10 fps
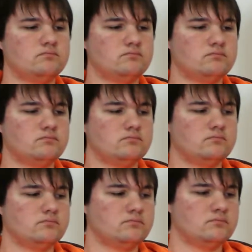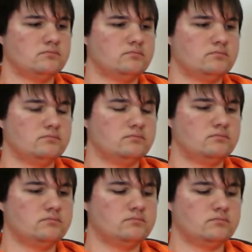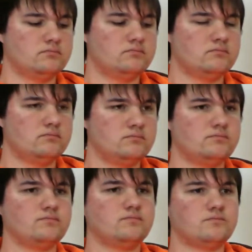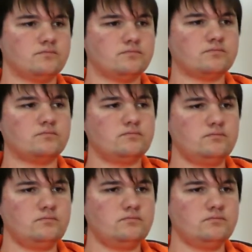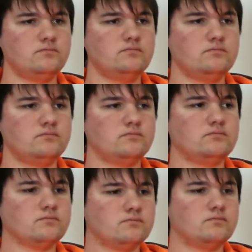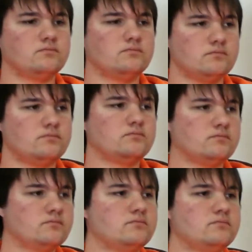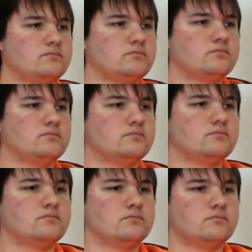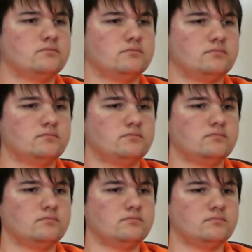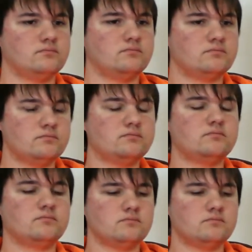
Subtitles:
The person shown says nothing.